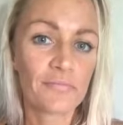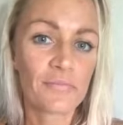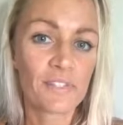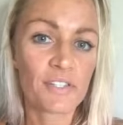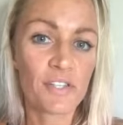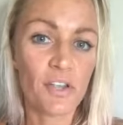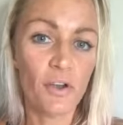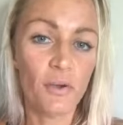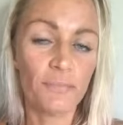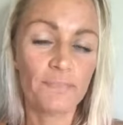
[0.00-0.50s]

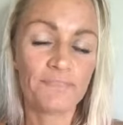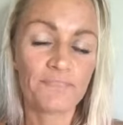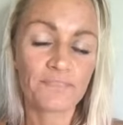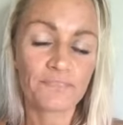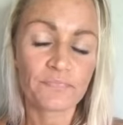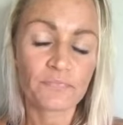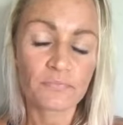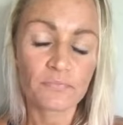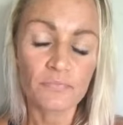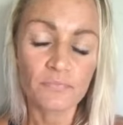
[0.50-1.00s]
So
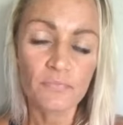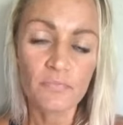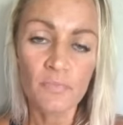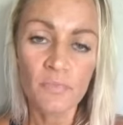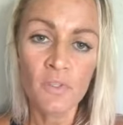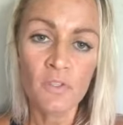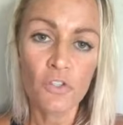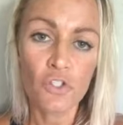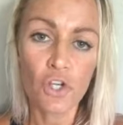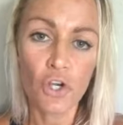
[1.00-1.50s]

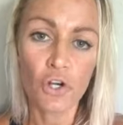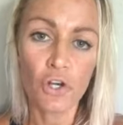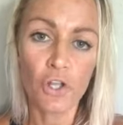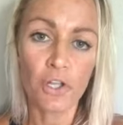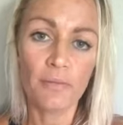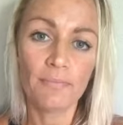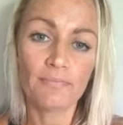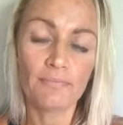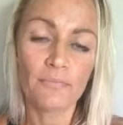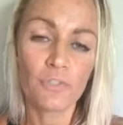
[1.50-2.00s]

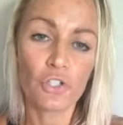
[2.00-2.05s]
journal.